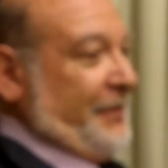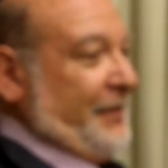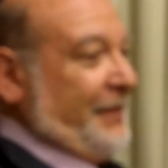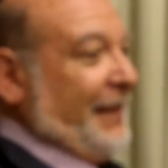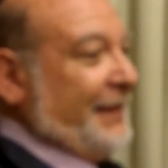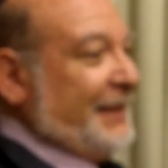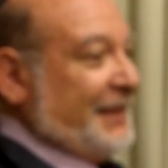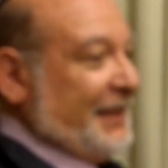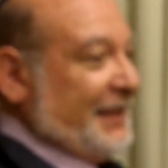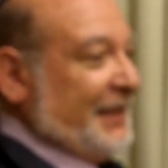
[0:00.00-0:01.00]
in
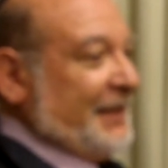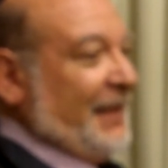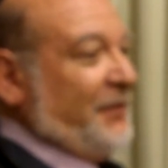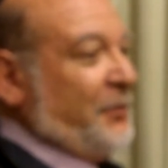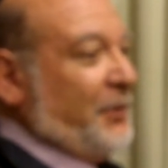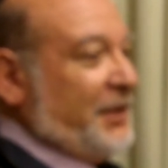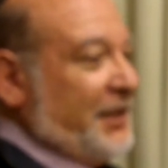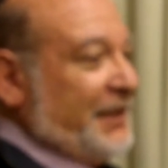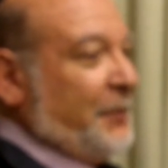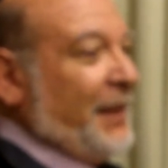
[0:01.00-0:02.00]
1967 when
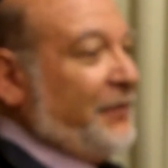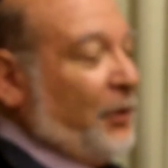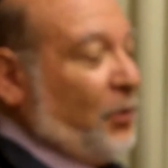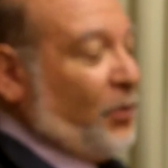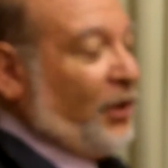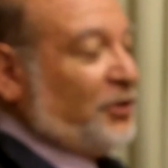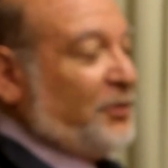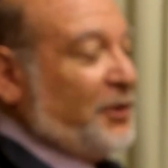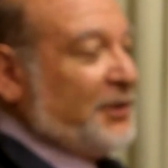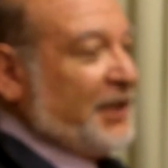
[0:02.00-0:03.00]
she said, we have no quarrels
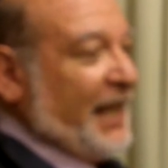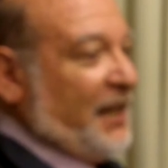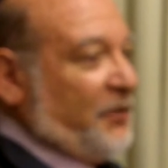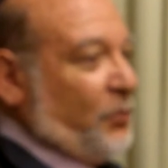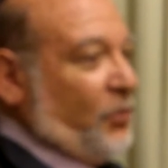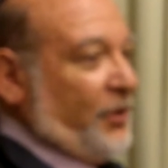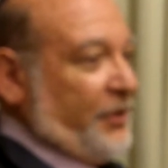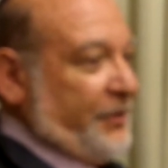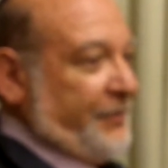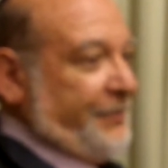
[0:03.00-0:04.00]
with you, stay out of the war?
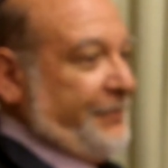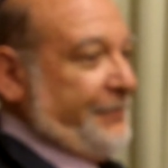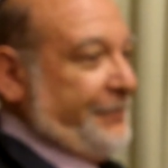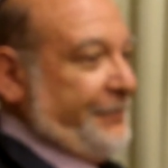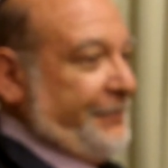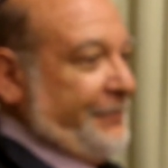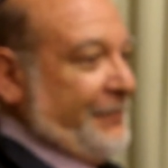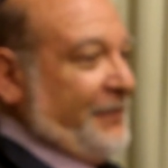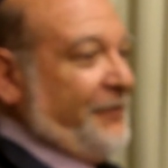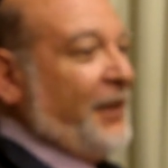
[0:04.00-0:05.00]

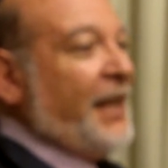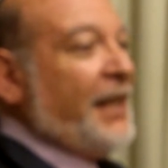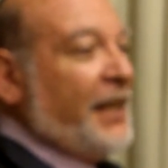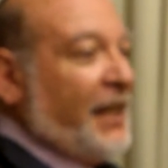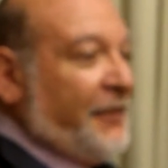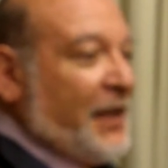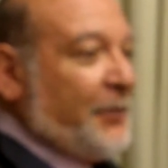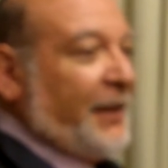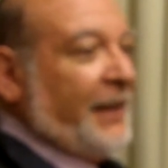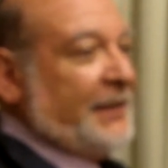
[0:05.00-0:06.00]
Mm-hmm. If he
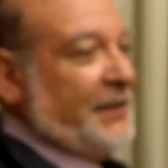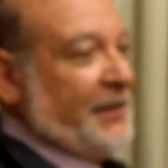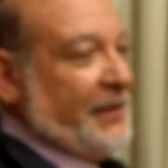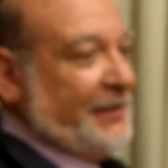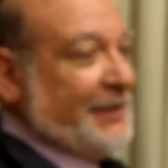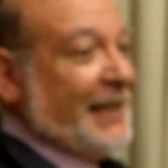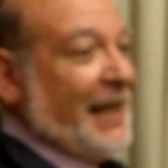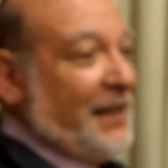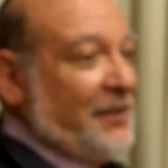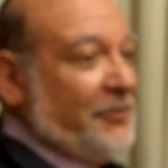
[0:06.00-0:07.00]
would have listened to her and stayed
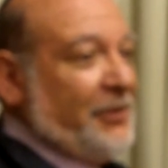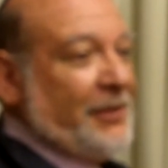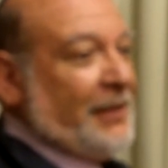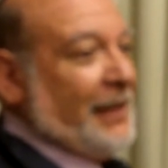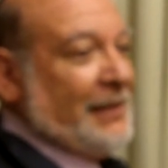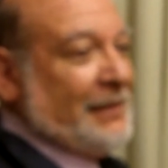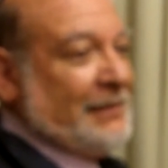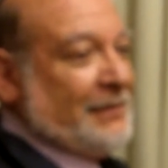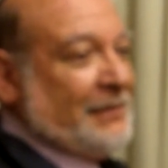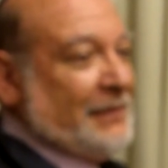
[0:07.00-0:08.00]
out of the war,
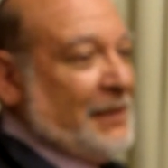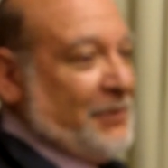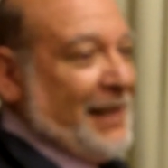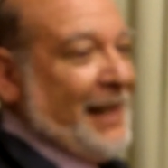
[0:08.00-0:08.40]
he would